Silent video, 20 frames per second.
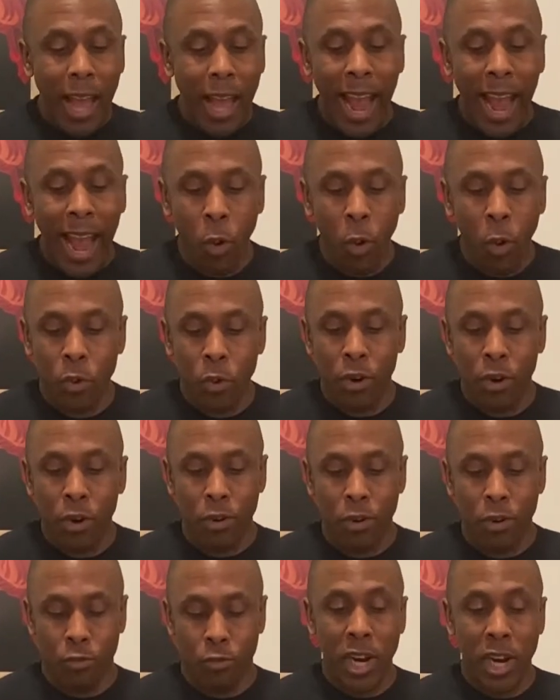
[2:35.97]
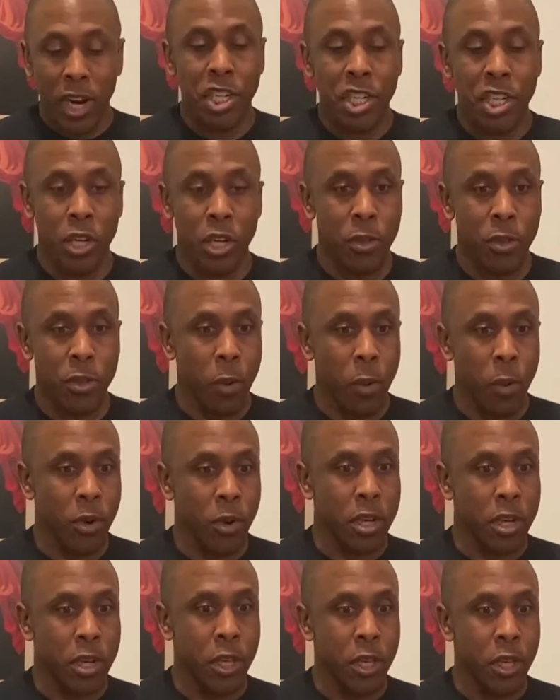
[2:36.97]
Our ratio that we're
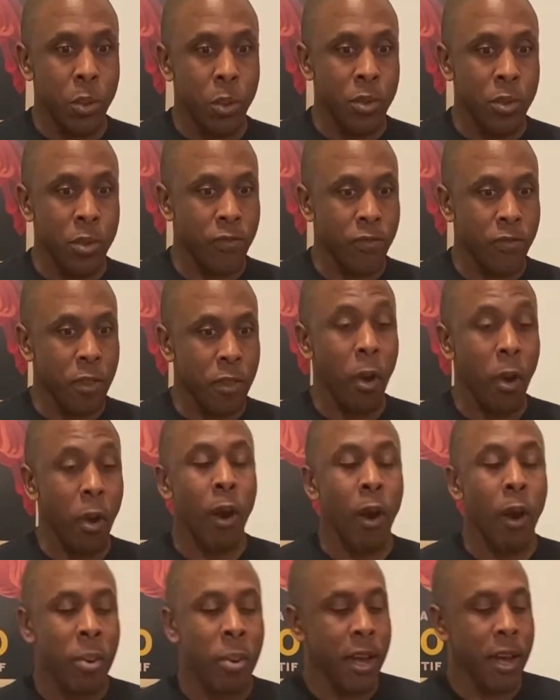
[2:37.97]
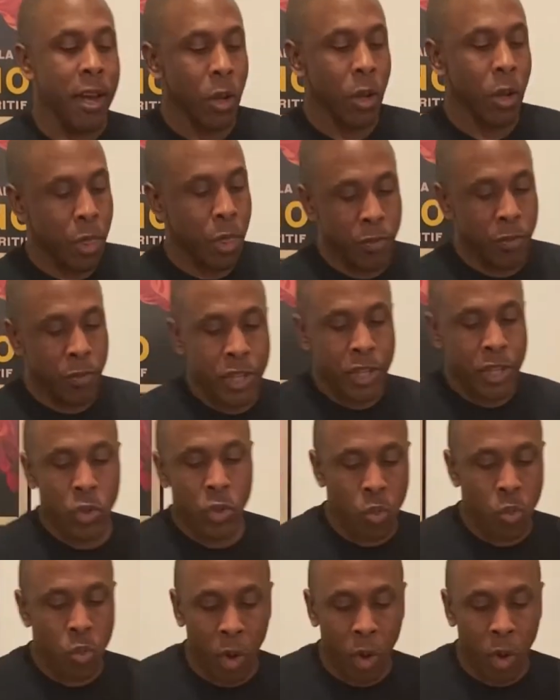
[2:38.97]
going to use for our pie dough, 3
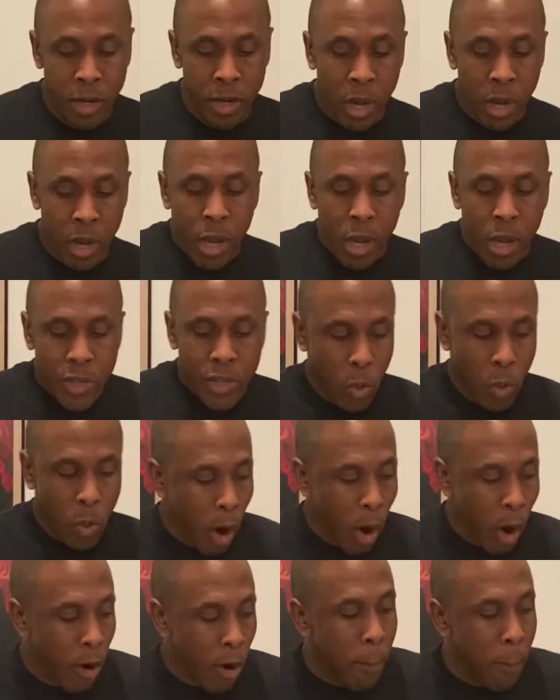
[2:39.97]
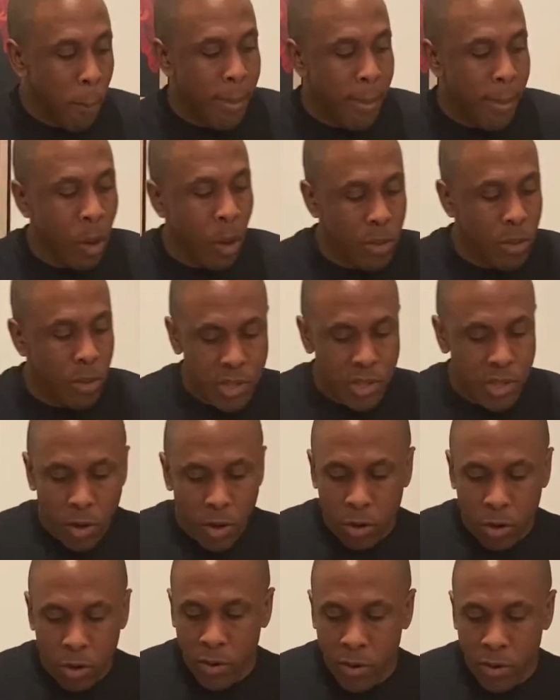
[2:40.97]
to 1. So our amounts
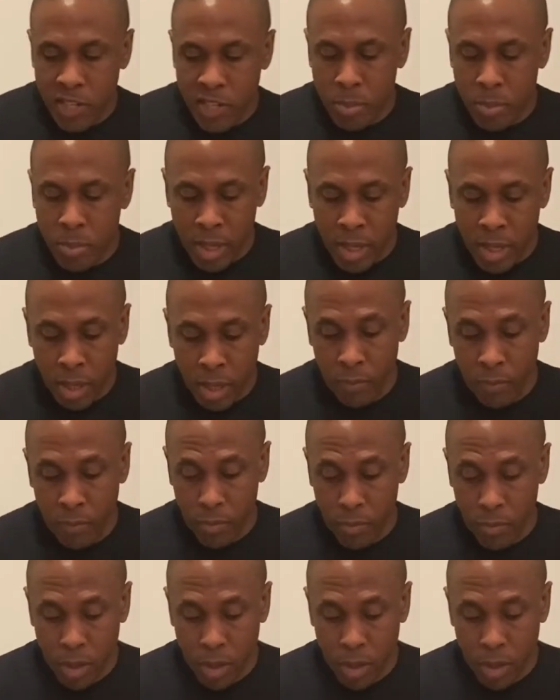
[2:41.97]
are going to be